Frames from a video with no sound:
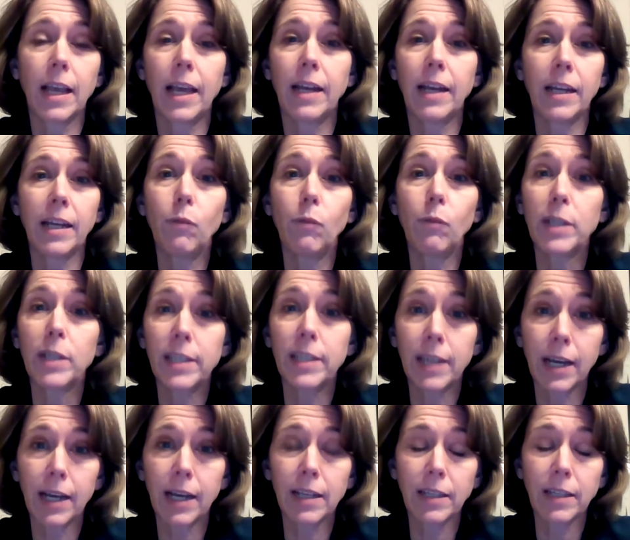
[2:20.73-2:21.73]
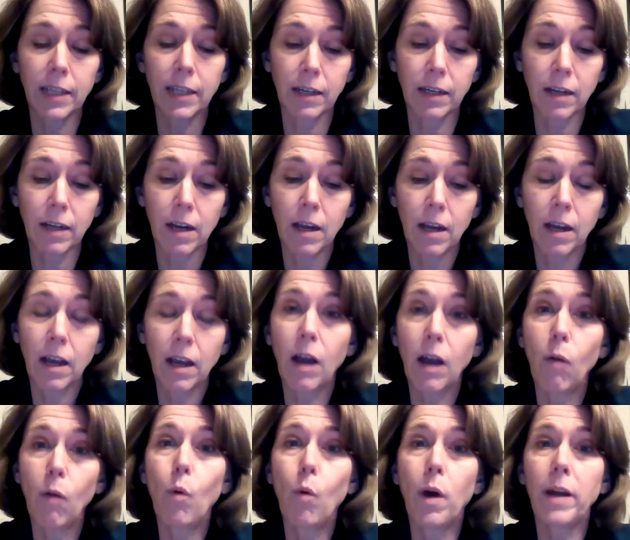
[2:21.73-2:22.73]
And in Wisconsin,
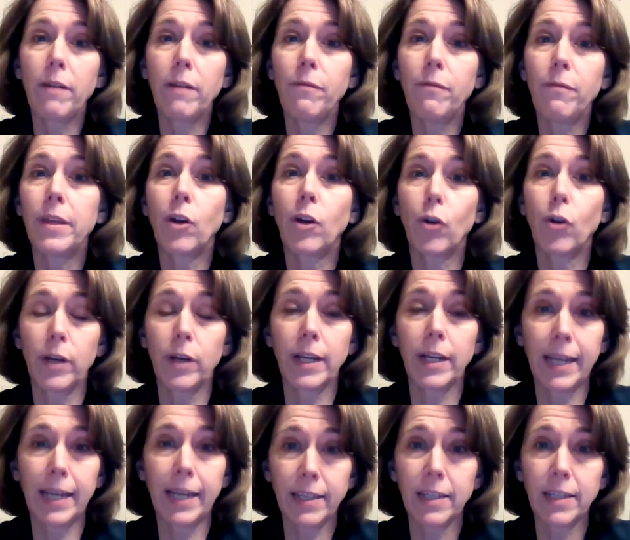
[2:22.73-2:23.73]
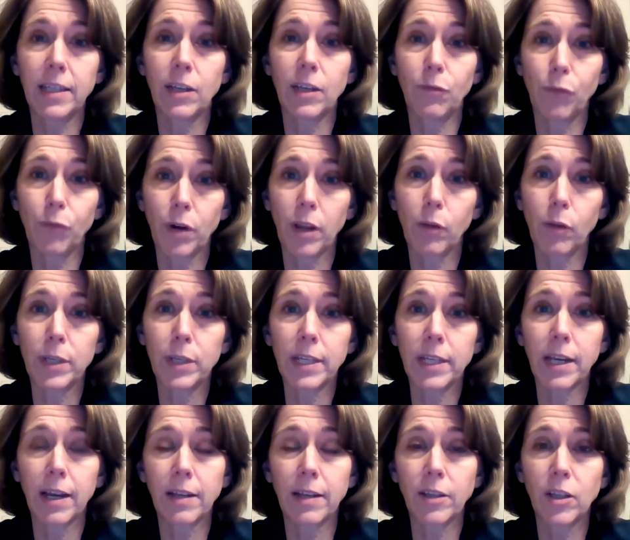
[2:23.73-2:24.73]
one of the current cases in front of the
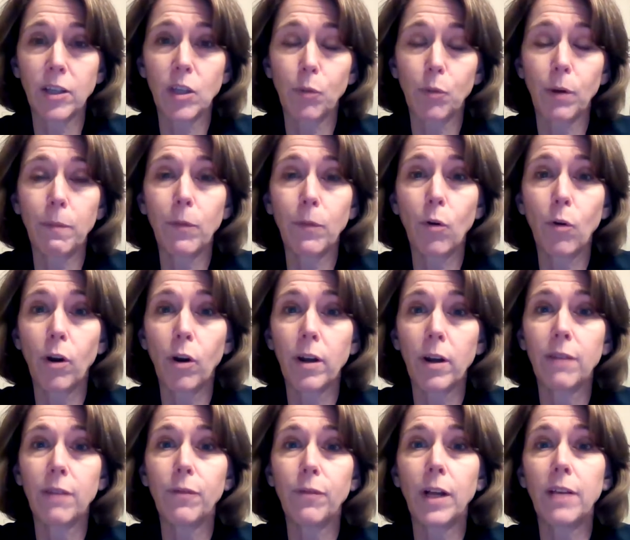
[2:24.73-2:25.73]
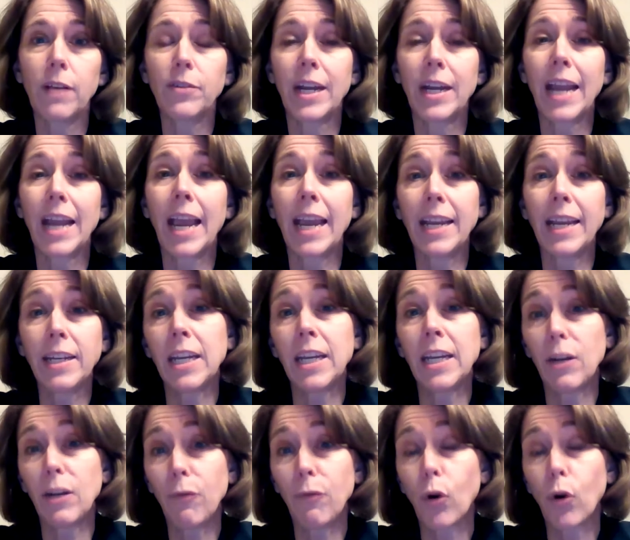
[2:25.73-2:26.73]
Wisconsin Supreme Court involves an
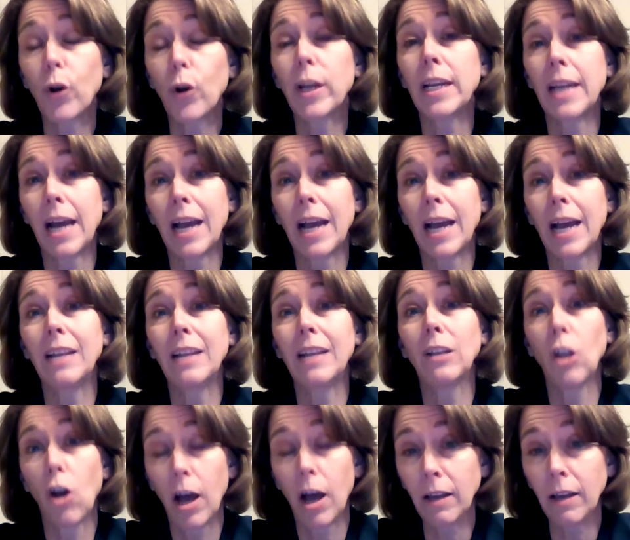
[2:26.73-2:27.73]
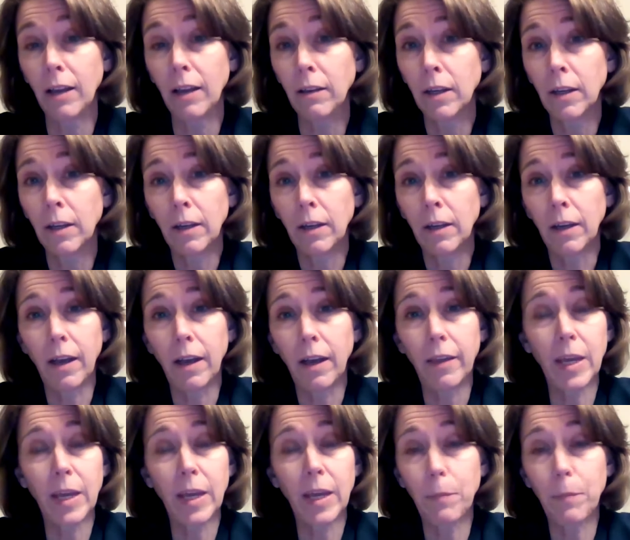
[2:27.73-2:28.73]
1849 law
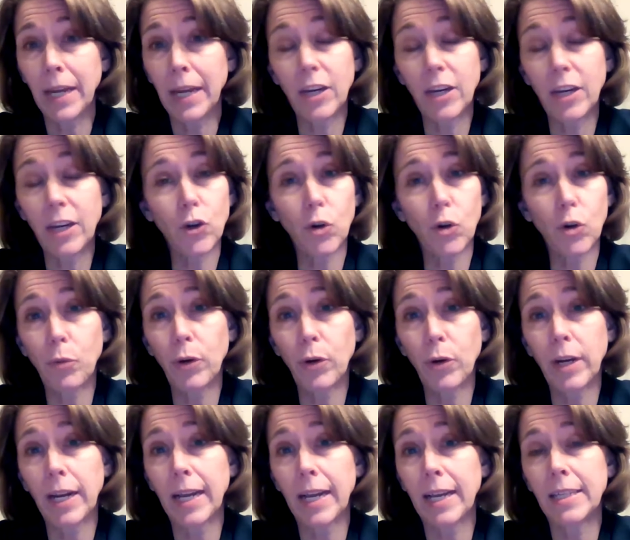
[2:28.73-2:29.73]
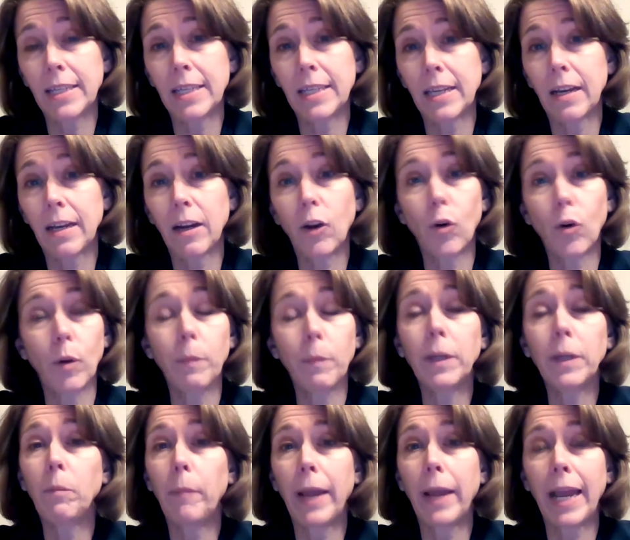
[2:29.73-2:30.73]
that many interpret as a
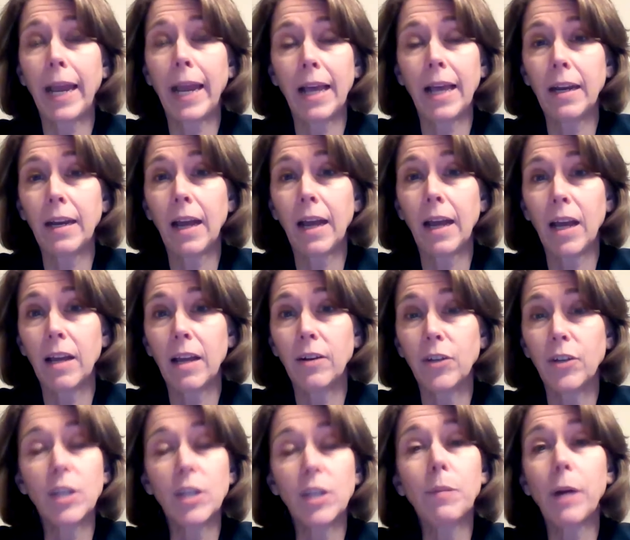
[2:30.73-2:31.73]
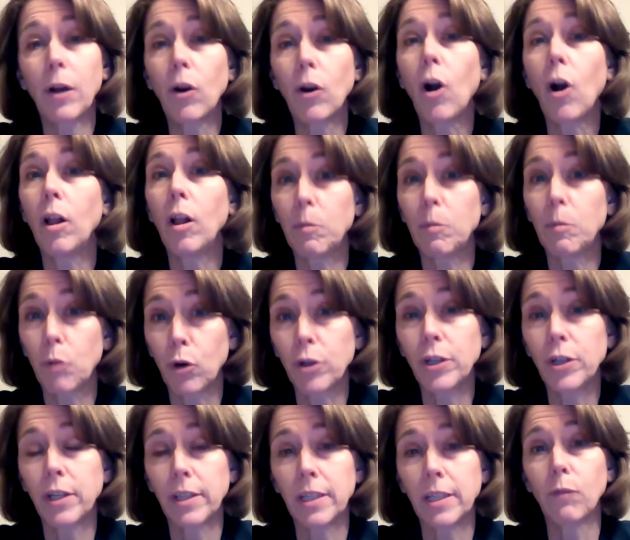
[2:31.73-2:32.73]
criminal ban on just about all
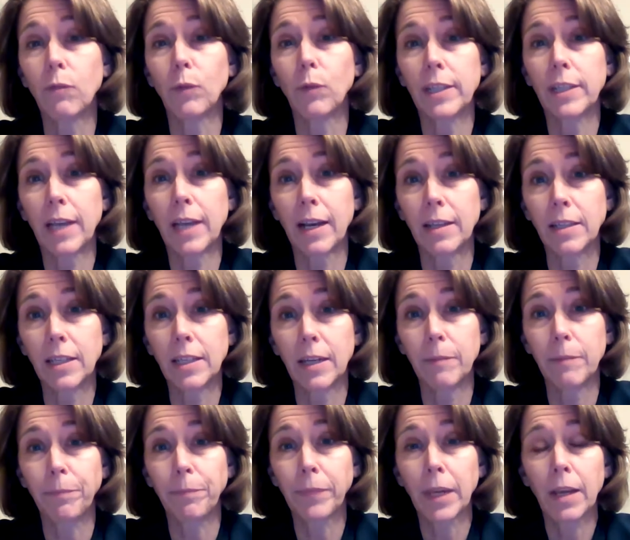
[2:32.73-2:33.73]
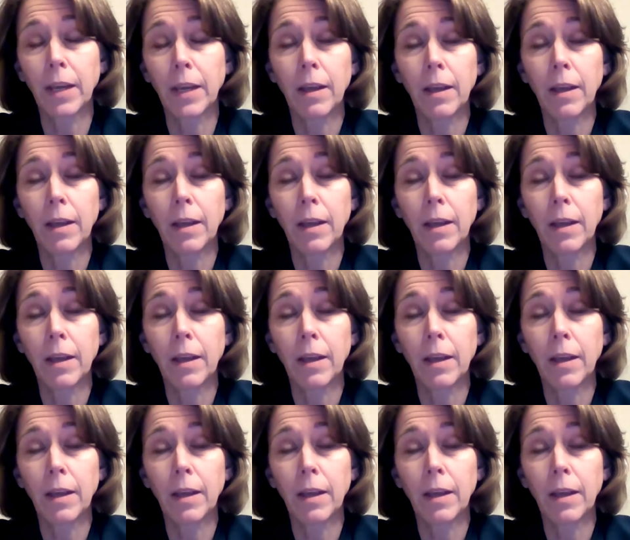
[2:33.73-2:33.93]
abortions in Wisconsin.